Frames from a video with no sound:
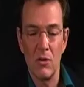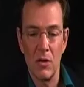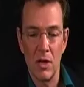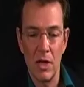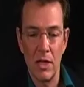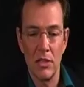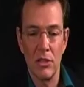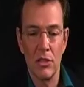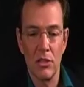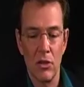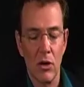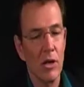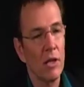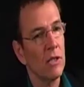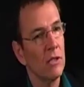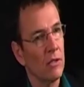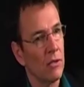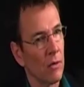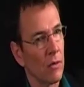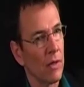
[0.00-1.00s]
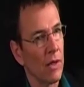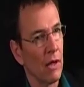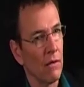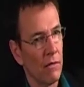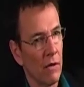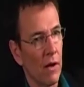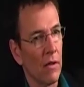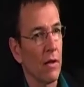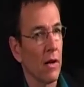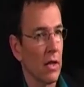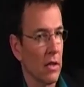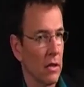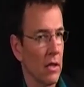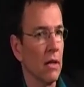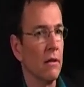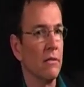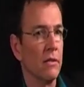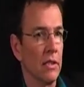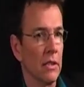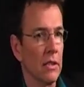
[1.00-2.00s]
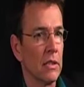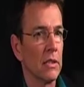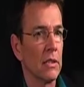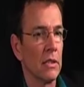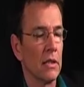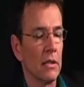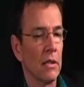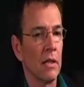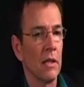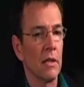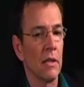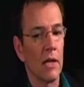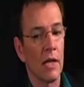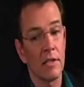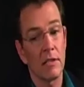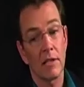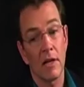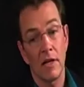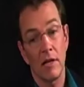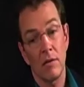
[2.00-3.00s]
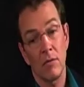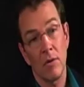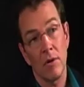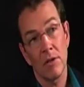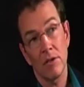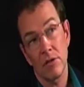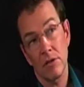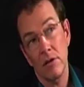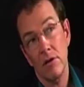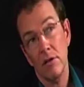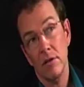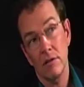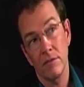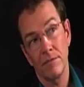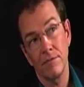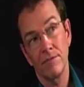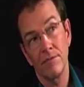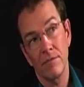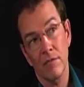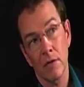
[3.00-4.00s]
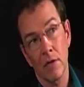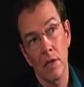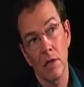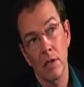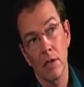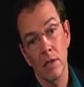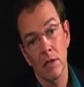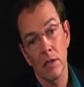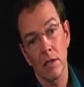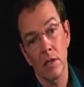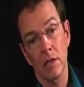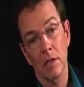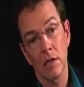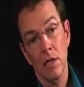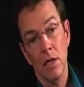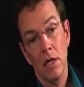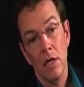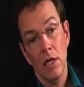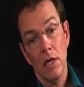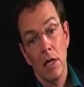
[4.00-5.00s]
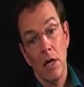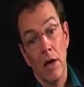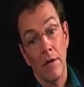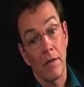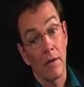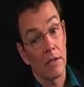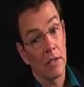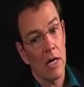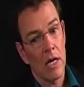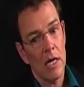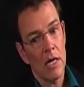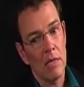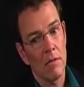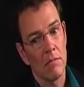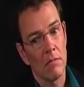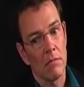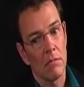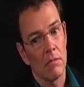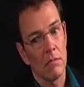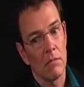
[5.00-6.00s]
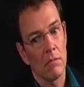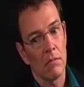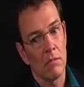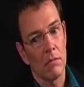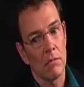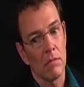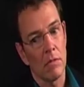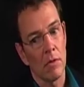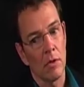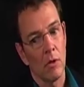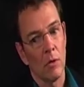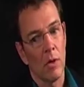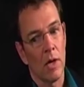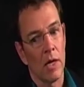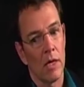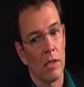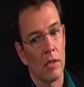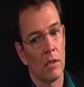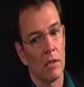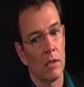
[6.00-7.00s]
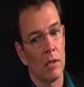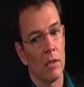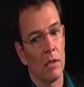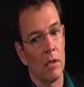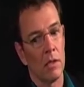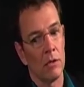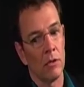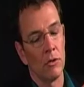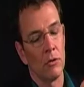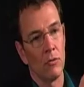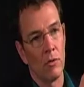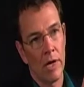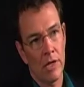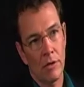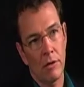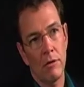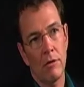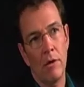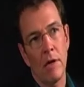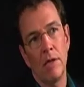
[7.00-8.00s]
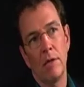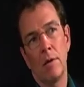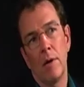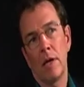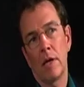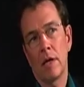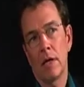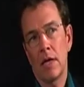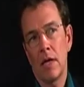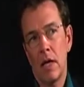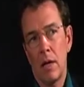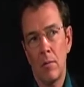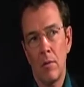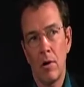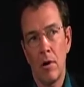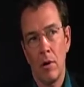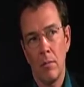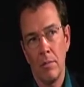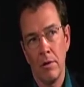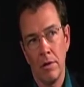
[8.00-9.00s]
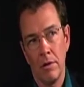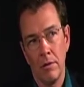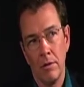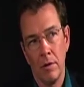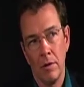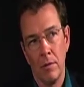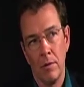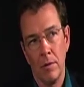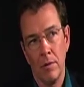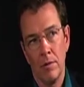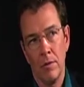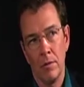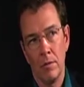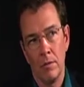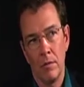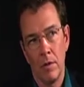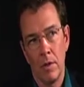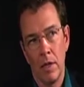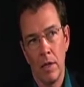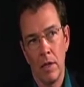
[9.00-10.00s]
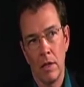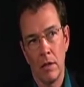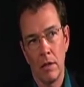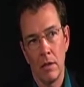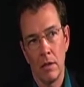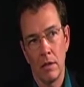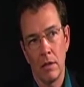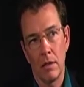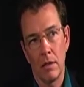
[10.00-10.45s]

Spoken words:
I started doing that, found that I loved it, and then that's kind of where it started. And at the time, you had a director and you had a camera operator in the room, and